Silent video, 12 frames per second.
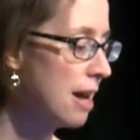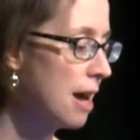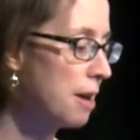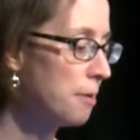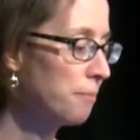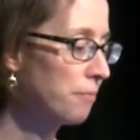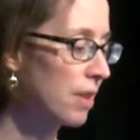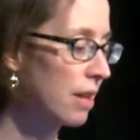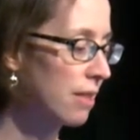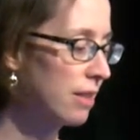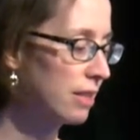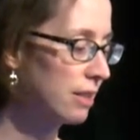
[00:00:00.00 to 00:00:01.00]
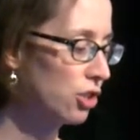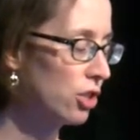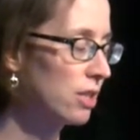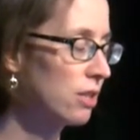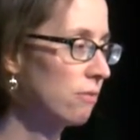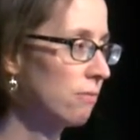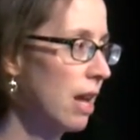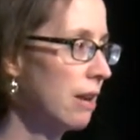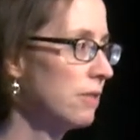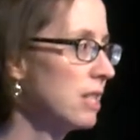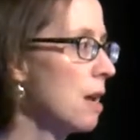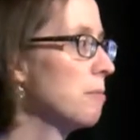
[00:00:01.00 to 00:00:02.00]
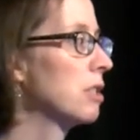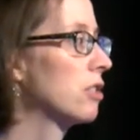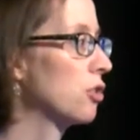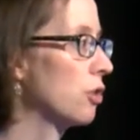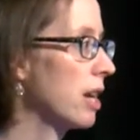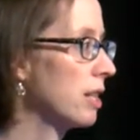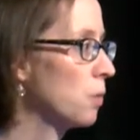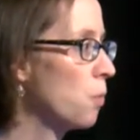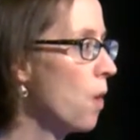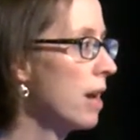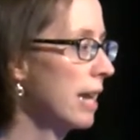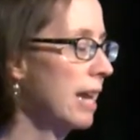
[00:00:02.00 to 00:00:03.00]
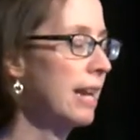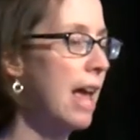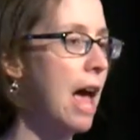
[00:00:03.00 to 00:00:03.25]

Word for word: Um, this just kind of demonstrates what can